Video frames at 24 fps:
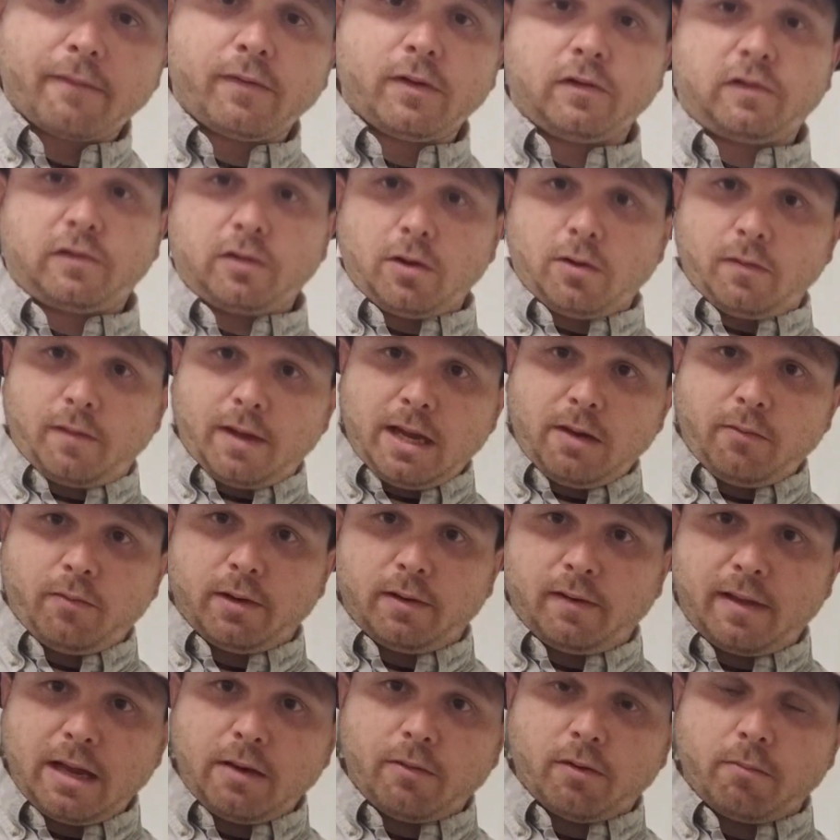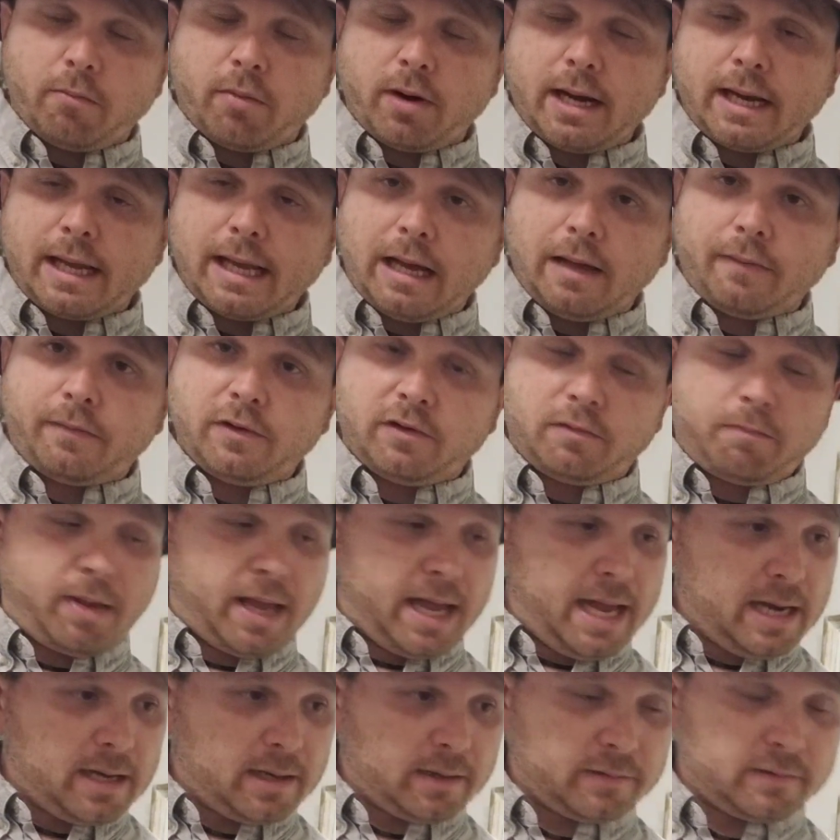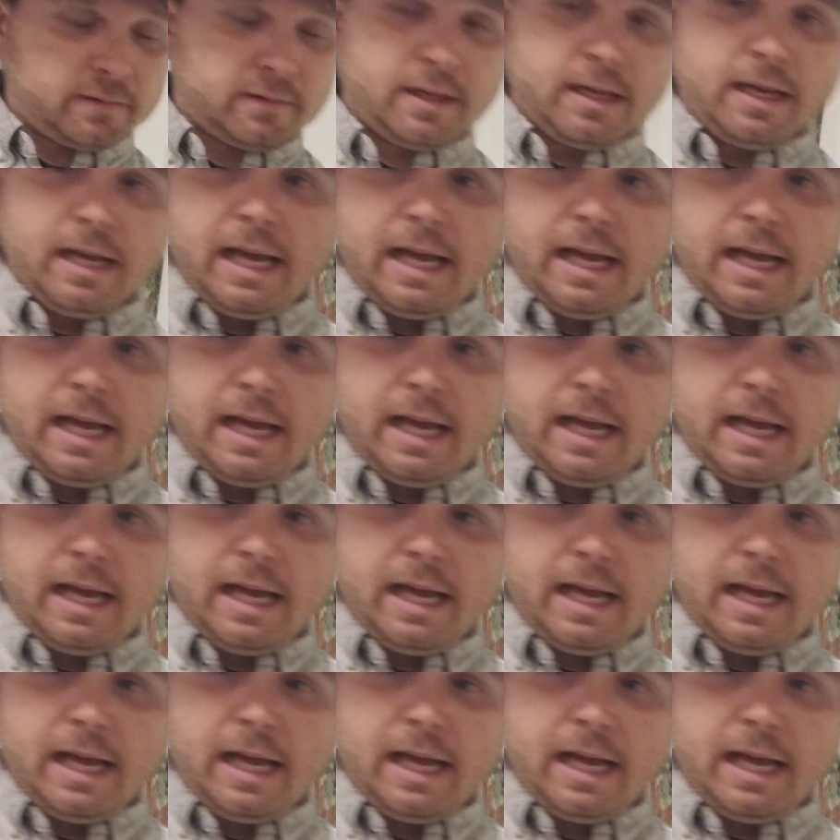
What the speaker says: And so they would bring out these paintings,